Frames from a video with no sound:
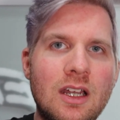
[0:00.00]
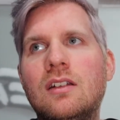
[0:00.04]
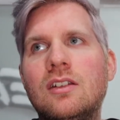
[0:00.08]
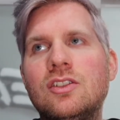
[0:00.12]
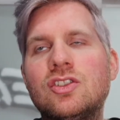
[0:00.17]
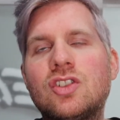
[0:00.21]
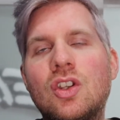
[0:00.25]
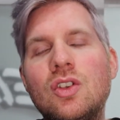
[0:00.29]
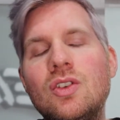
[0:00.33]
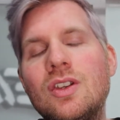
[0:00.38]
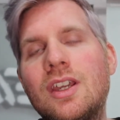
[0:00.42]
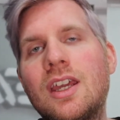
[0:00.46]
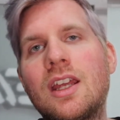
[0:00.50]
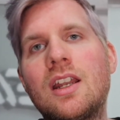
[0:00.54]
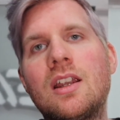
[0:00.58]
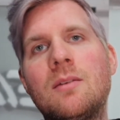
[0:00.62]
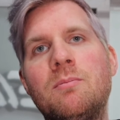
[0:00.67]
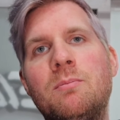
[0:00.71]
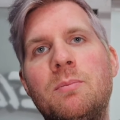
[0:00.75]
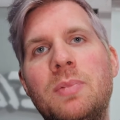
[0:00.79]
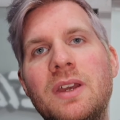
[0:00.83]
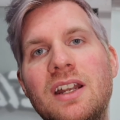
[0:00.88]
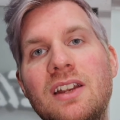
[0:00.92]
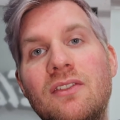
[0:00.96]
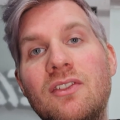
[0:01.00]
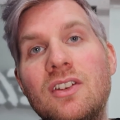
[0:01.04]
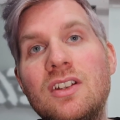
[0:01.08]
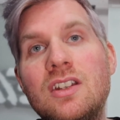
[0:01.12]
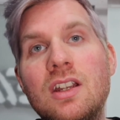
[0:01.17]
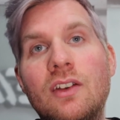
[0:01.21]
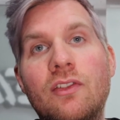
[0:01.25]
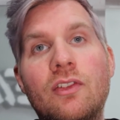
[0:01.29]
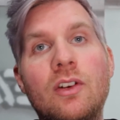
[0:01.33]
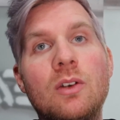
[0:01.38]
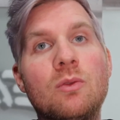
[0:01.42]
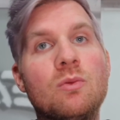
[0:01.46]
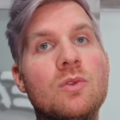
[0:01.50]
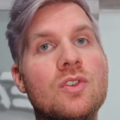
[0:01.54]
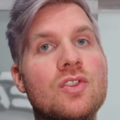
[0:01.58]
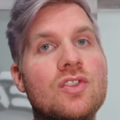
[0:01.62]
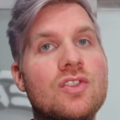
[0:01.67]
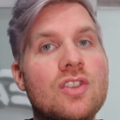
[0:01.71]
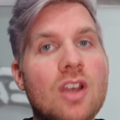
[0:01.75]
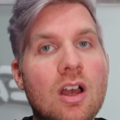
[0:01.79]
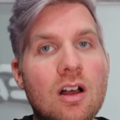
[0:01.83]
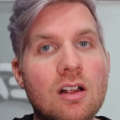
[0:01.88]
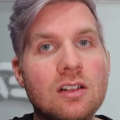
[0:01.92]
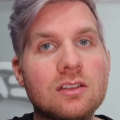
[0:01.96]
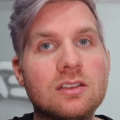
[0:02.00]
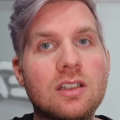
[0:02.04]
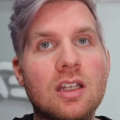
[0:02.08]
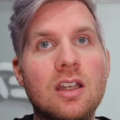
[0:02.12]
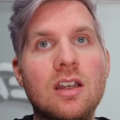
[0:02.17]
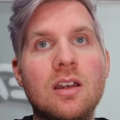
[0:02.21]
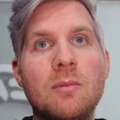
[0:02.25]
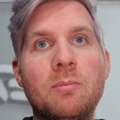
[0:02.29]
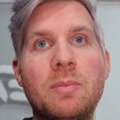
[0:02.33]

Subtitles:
so you get a bit of a different result,